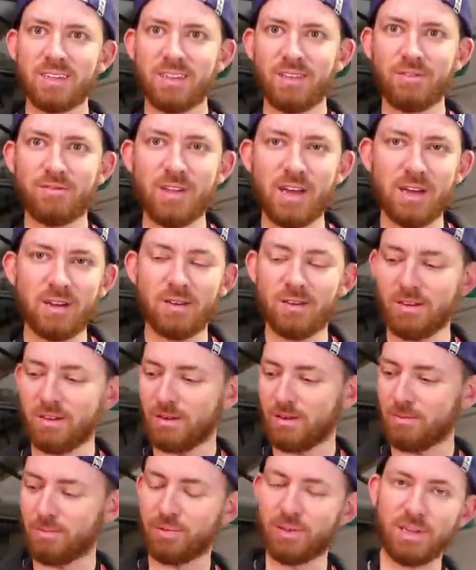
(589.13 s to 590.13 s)
if that
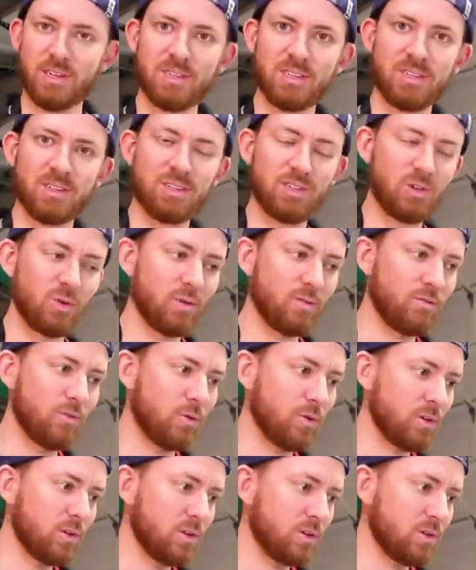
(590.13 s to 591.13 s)
plays into it
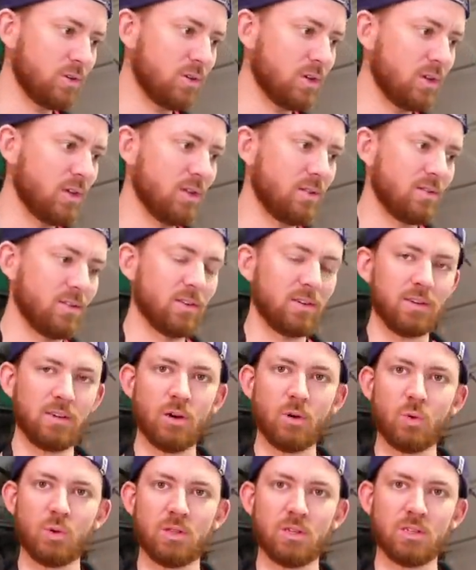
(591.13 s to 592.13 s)
for you, then
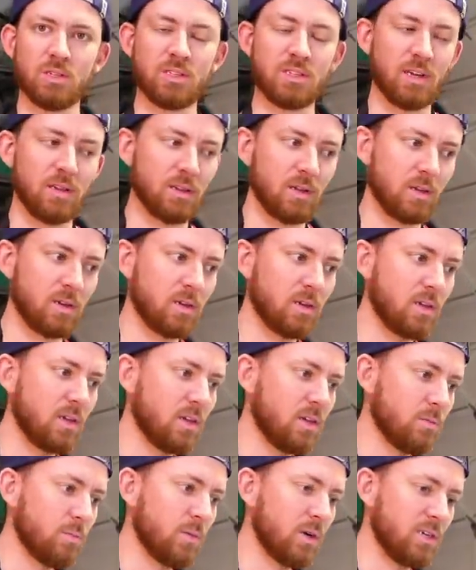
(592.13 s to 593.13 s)
go with the Staal.
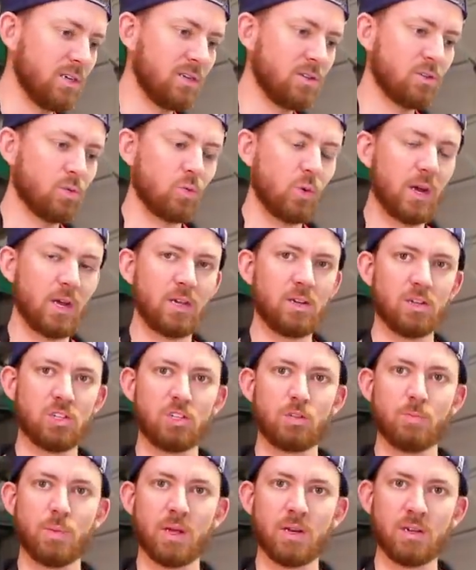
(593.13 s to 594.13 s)
But either way, you're
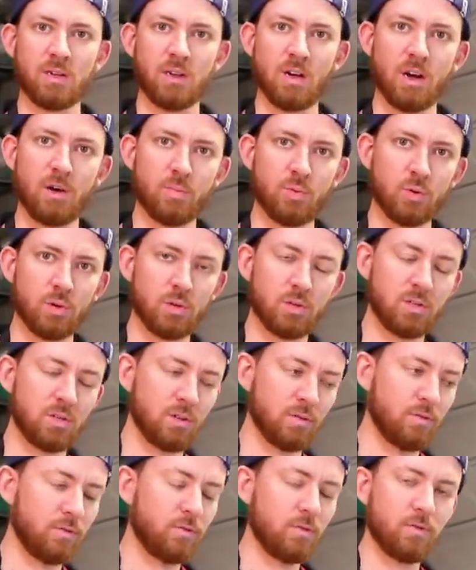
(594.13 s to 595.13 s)
spending
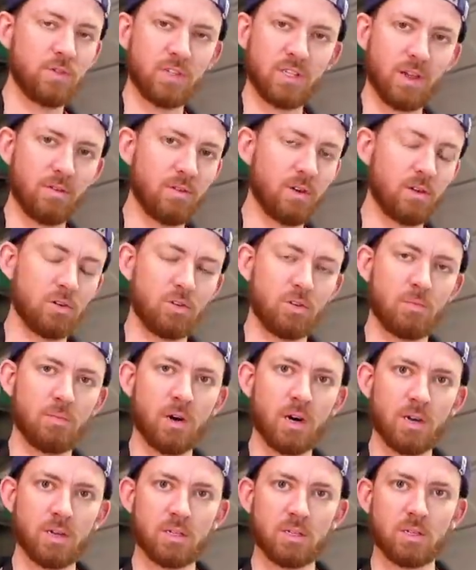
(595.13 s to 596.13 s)
upwards of
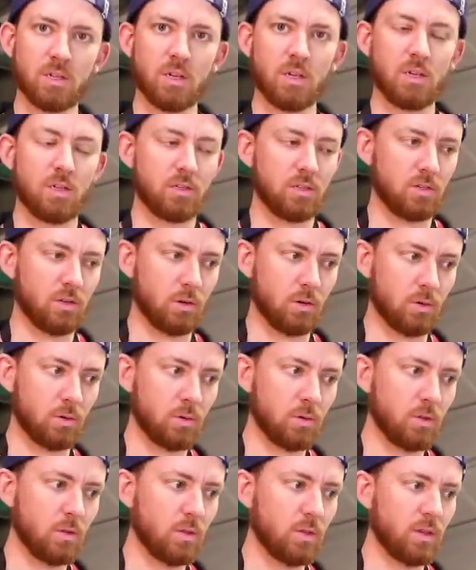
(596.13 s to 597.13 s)
$700.
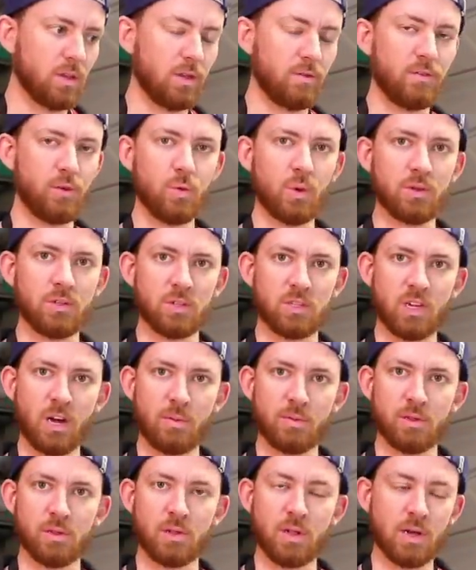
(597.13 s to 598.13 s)
So if you want the
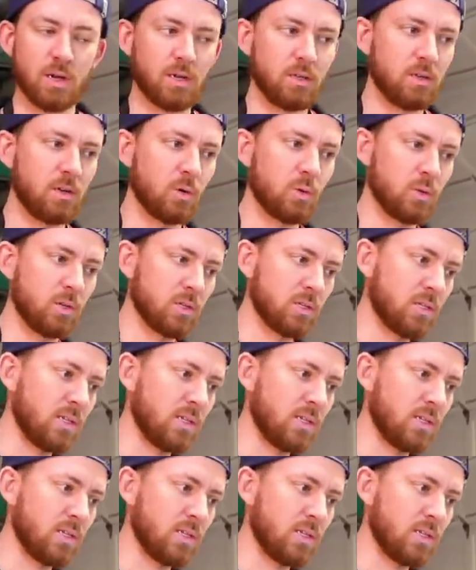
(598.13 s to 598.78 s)
top of the line, go with the